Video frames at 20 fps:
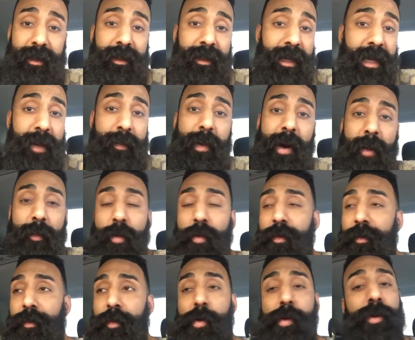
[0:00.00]
keep on
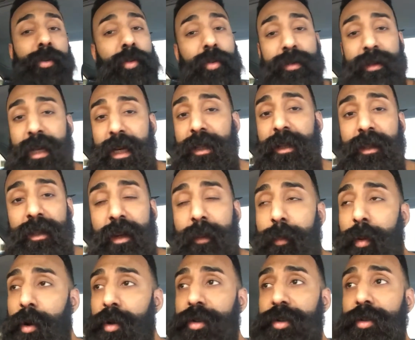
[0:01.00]
moving forward. Don't take nothing
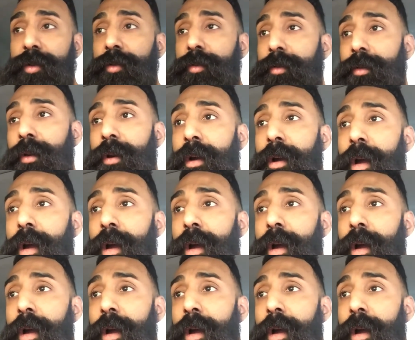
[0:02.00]
personal.